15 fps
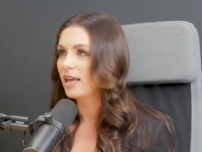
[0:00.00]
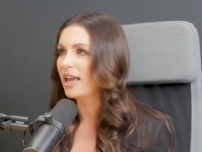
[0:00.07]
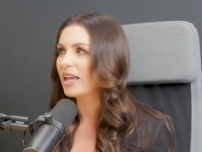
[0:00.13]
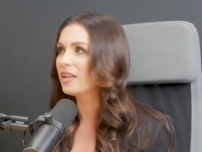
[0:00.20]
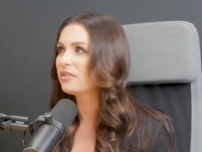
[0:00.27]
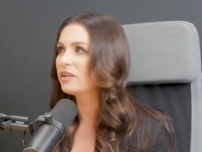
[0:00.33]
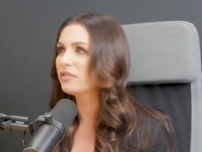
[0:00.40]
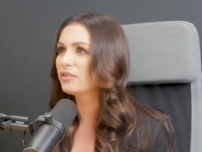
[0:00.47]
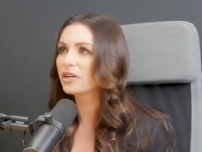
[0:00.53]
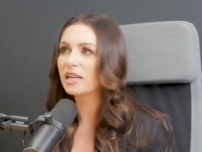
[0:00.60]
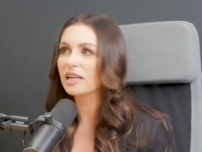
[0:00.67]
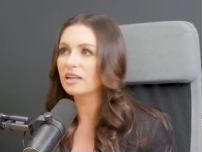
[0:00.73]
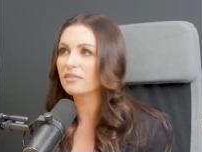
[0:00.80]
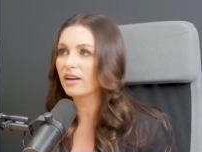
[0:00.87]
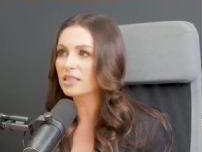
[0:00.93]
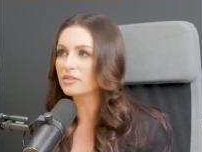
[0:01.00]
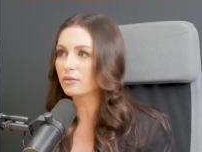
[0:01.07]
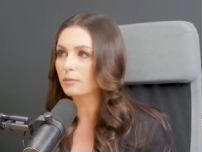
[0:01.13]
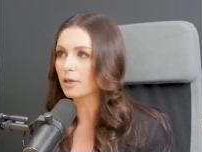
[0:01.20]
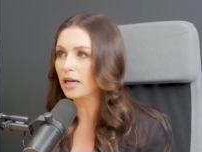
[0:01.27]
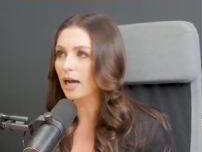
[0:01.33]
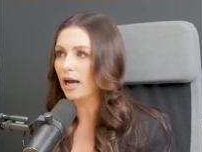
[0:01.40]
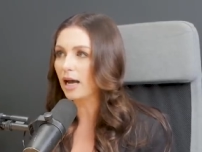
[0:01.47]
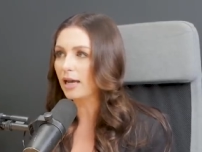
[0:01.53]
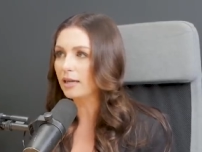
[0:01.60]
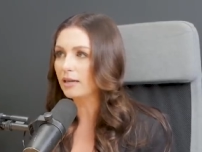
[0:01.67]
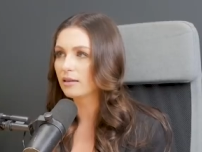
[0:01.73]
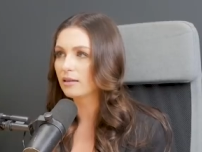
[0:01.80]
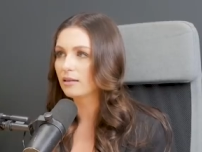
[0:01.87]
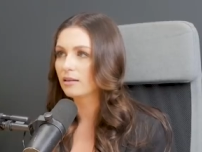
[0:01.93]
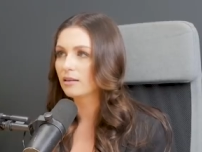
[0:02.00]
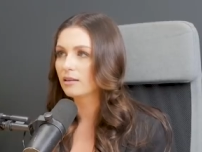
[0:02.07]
Yeah. And even if you're getting advice from a guy,